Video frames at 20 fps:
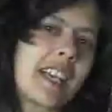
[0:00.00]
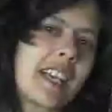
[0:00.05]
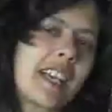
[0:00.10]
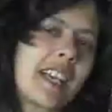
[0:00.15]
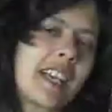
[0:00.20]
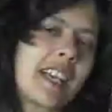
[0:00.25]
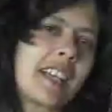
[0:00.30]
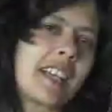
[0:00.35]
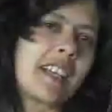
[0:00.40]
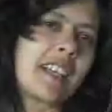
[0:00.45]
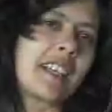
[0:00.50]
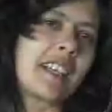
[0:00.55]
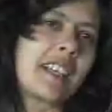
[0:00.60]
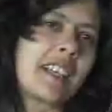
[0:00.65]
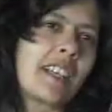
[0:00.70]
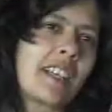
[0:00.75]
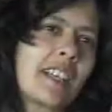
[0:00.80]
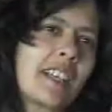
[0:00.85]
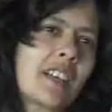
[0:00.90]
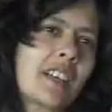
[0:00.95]
a
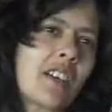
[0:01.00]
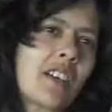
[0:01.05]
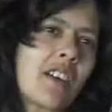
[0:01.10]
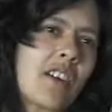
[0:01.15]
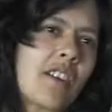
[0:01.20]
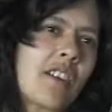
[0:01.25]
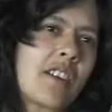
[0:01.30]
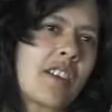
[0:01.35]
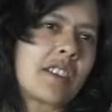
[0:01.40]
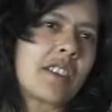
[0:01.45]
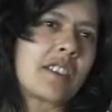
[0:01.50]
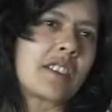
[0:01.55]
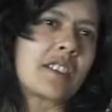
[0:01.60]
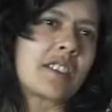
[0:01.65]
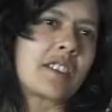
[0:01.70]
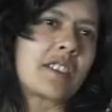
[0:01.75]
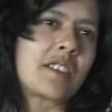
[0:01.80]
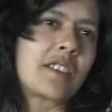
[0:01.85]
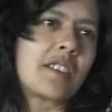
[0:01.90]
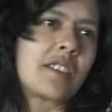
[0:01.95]
guide
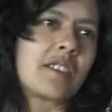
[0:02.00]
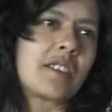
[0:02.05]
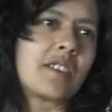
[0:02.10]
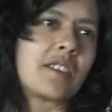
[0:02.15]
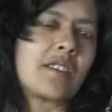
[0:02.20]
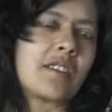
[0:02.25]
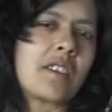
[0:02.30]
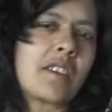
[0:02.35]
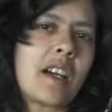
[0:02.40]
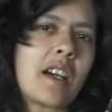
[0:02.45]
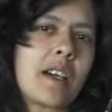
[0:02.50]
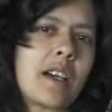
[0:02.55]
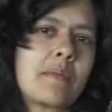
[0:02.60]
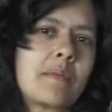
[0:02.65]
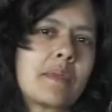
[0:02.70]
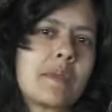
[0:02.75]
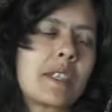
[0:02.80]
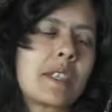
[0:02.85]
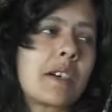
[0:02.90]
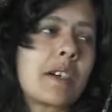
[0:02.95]
to
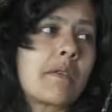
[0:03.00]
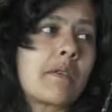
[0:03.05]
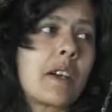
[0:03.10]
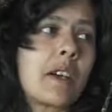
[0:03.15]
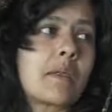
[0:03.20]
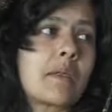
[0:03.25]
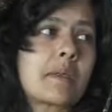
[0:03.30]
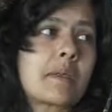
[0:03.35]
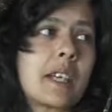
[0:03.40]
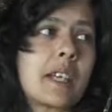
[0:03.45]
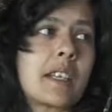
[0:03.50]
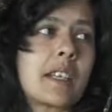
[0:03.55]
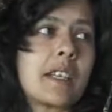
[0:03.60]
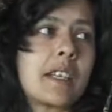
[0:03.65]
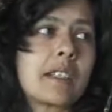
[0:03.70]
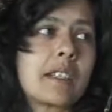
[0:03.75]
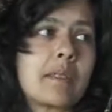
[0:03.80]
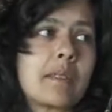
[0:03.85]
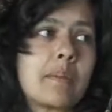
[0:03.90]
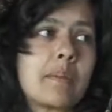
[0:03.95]
self-help
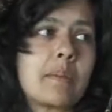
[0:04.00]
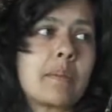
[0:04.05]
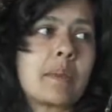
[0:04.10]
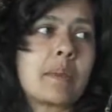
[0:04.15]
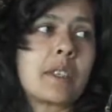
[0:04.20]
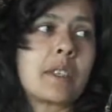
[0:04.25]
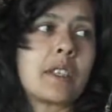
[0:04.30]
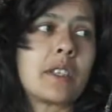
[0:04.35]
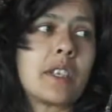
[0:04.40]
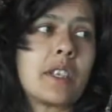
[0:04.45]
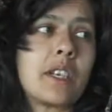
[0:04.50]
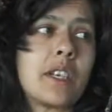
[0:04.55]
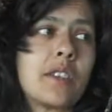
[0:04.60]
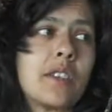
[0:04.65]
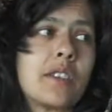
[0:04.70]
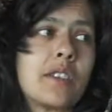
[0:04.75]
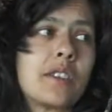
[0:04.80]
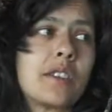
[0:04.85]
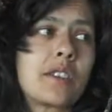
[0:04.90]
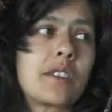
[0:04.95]
techniques that people can
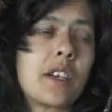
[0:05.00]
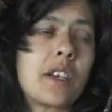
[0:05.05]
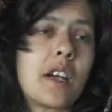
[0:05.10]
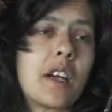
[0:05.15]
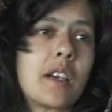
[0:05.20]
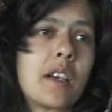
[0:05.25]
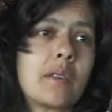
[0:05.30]
use